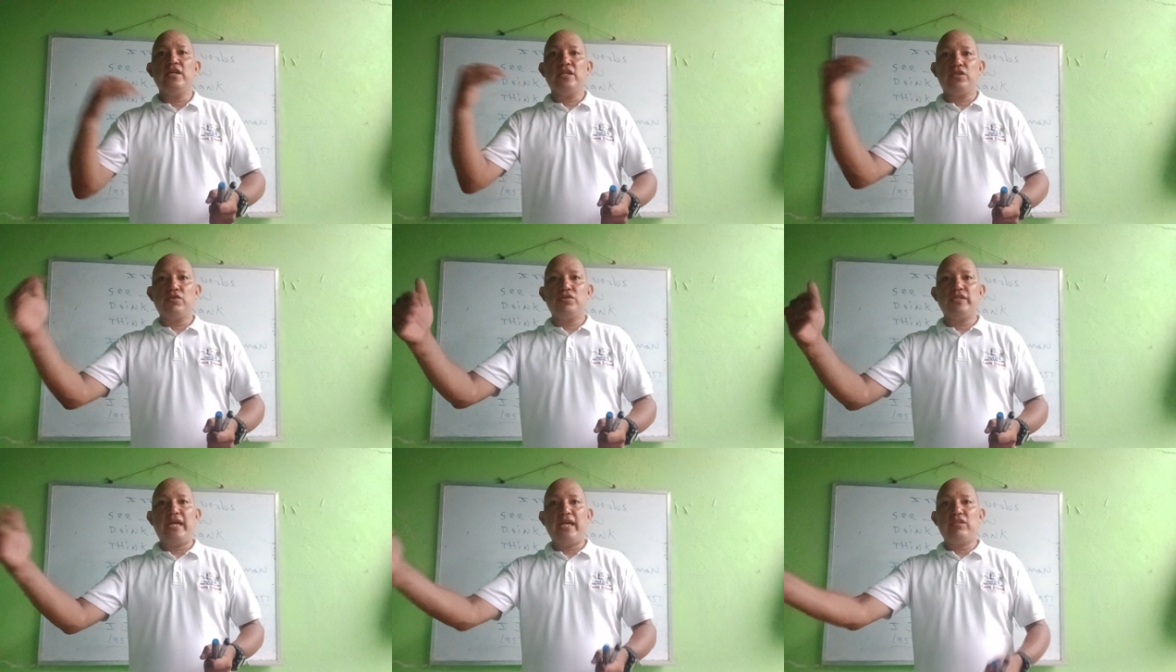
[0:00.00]

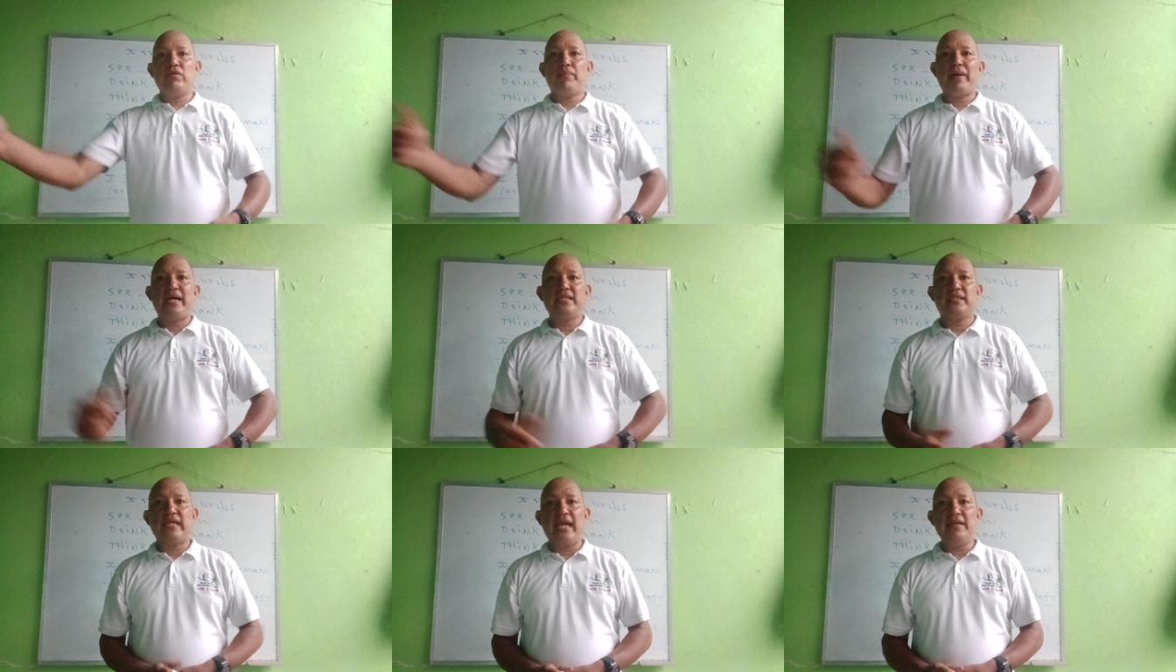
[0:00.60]
to change to
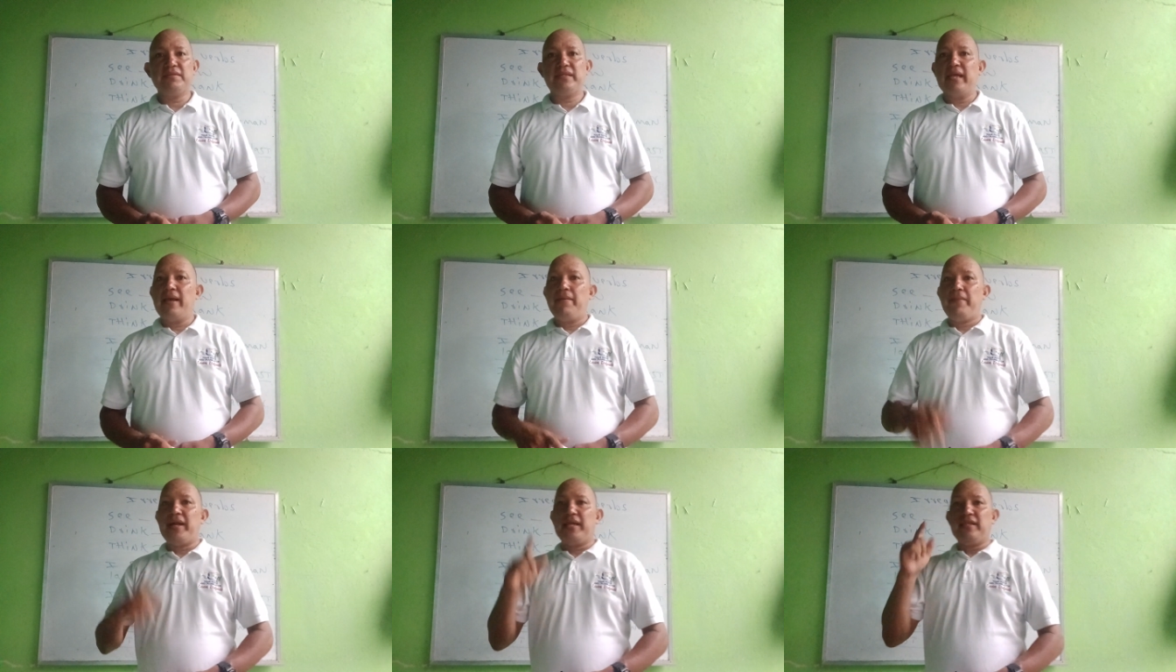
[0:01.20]
past tense,
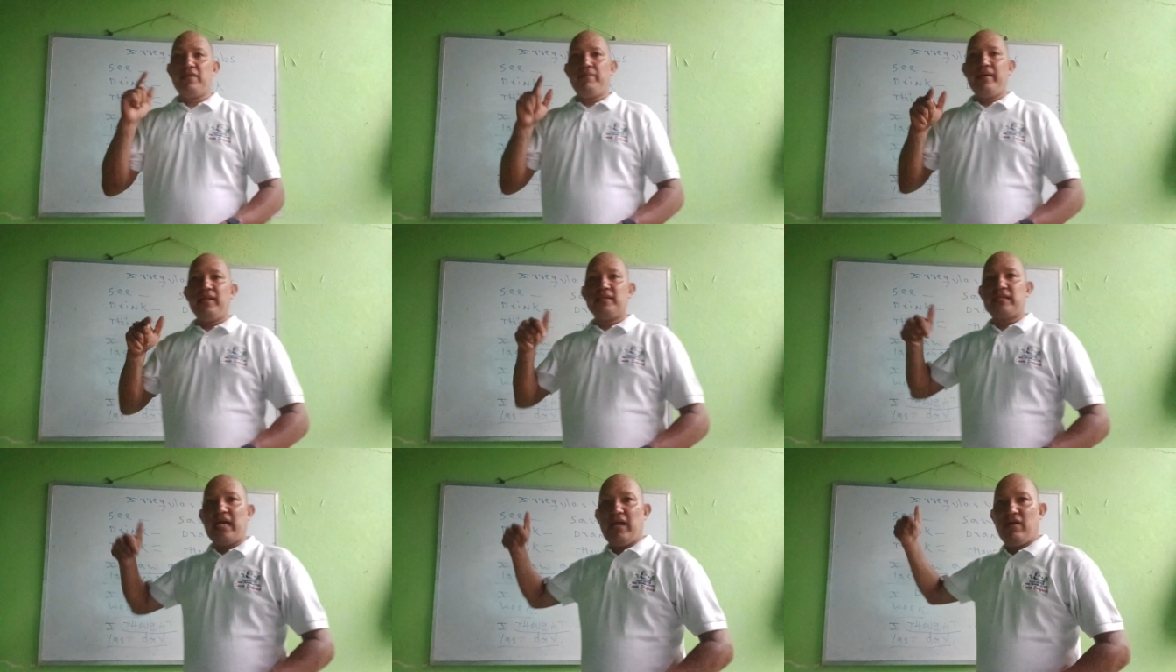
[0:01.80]
but in the
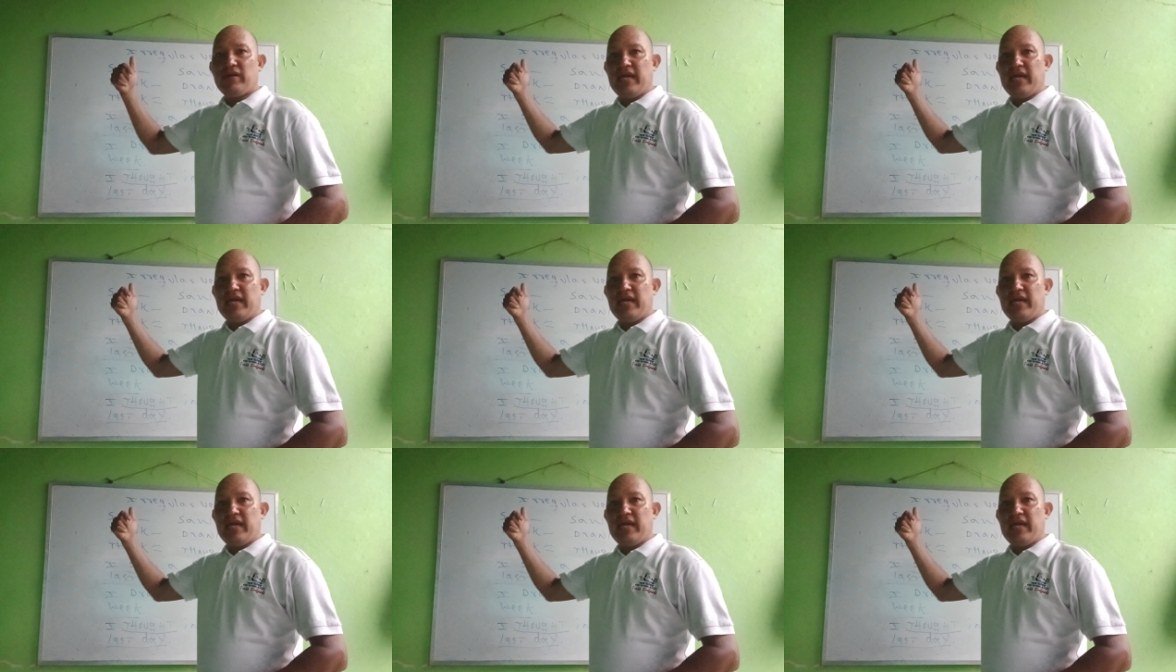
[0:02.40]
meantime,